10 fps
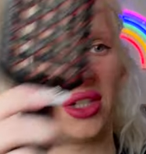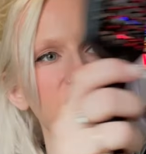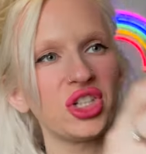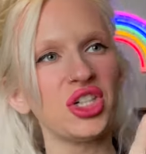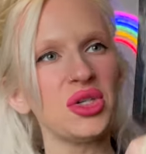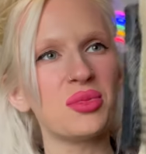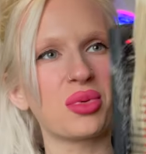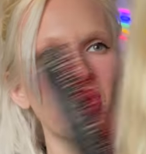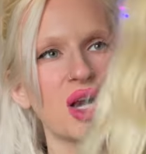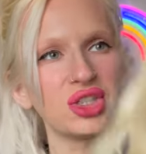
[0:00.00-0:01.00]
sure you
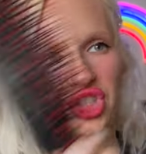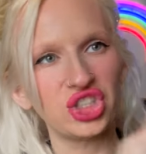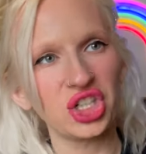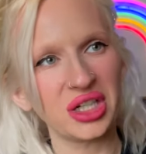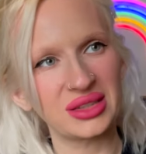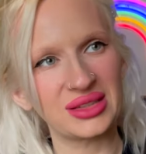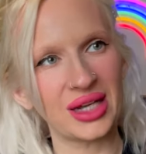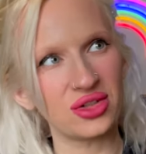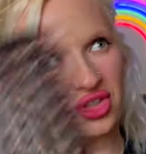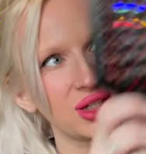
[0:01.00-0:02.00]
brush your
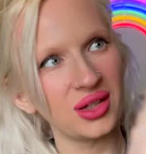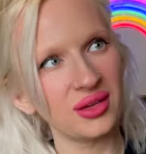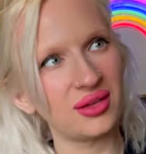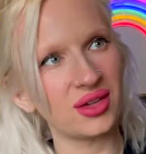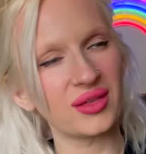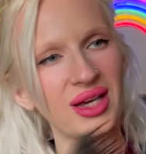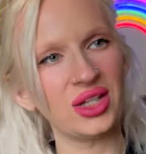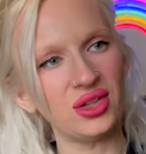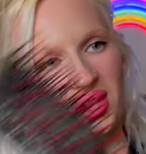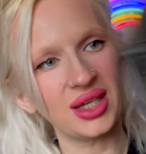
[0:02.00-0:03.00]
extensions so that
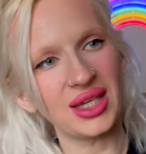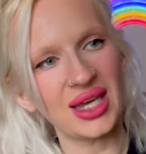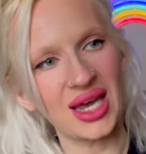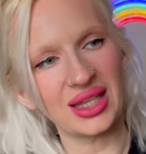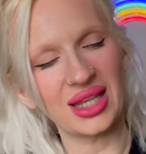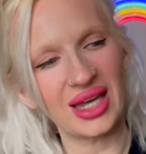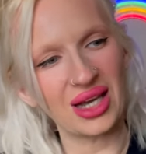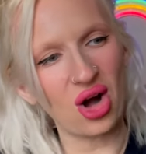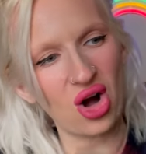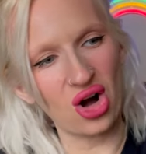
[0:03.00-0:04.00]
you can get
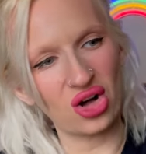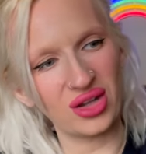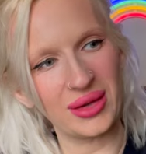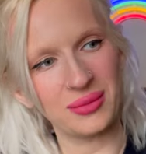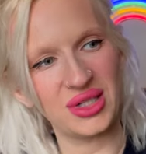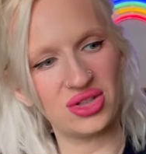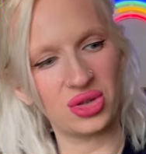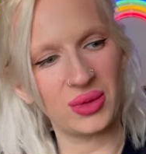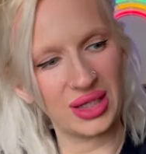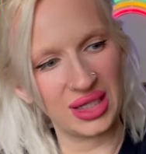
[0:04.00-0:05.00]
like all in
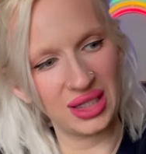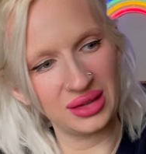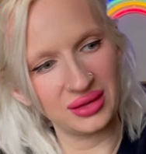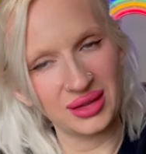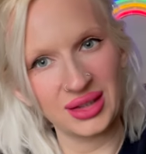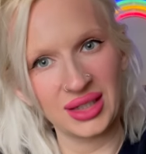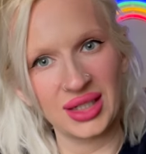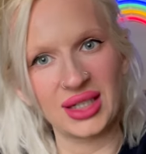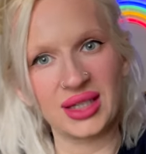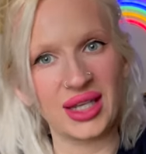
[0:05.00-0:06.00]
between
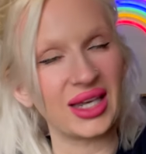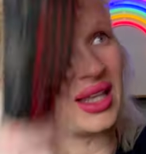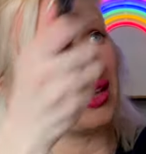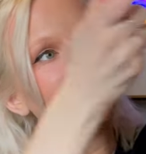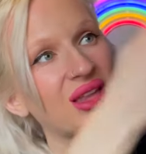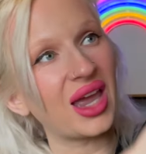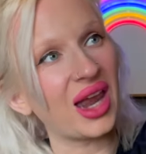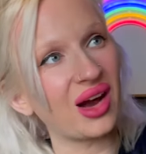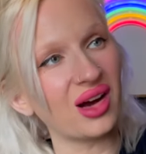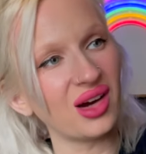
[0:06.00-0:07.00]
like the
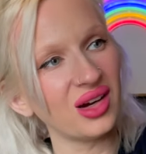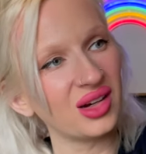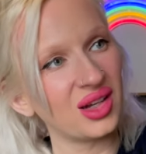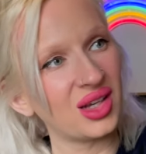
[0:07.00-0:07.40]
hair.